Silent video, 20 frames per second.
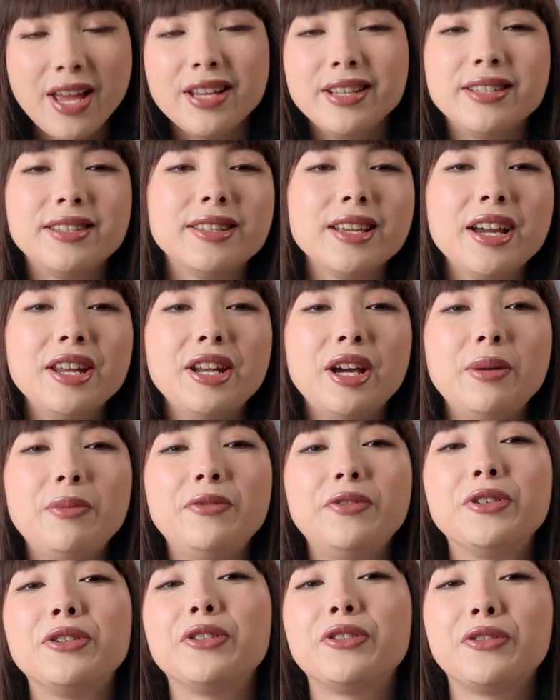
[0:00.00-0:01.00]
Sign up
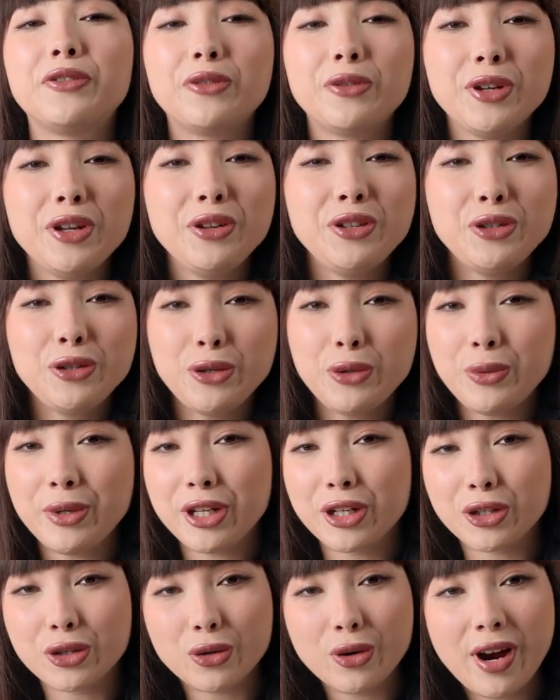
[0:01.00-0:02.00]
for a free
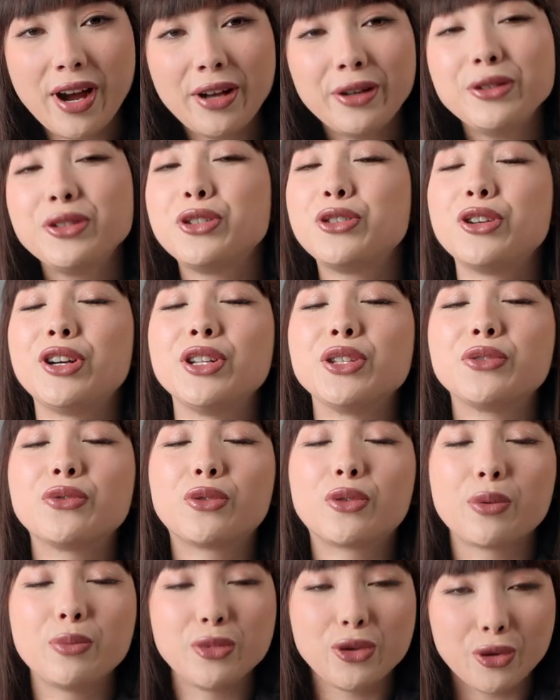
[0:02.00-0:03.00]
two-week trial to
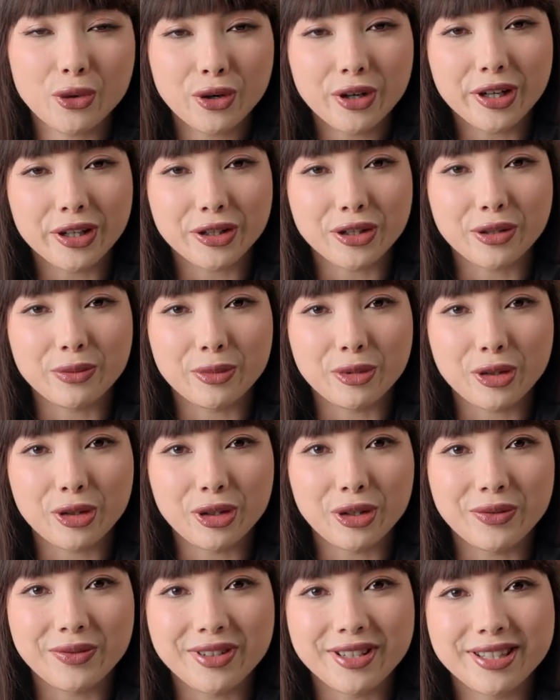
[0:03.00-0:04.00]
transform your customer
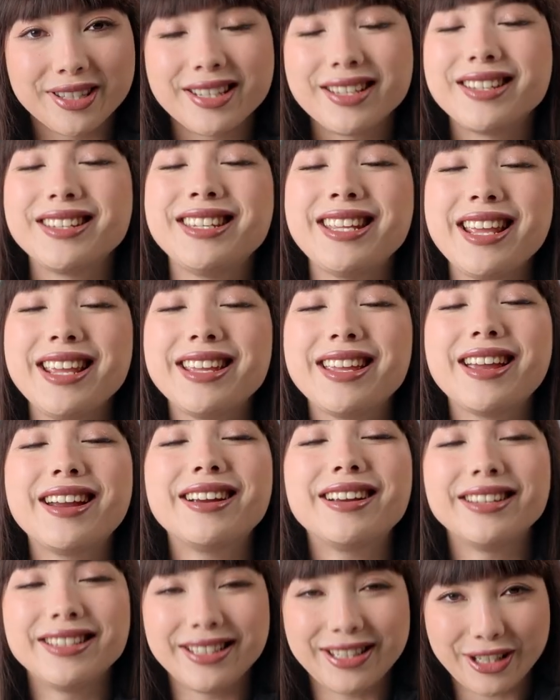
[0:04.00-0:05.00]
service. Take
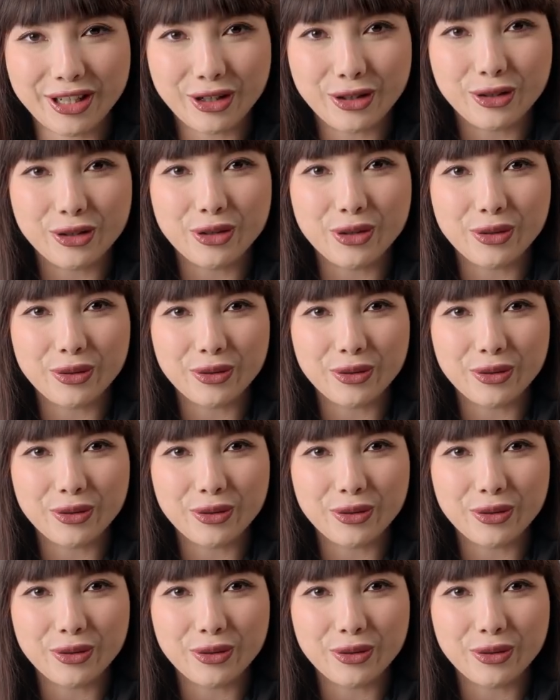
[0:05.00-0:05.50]
care and see you soon.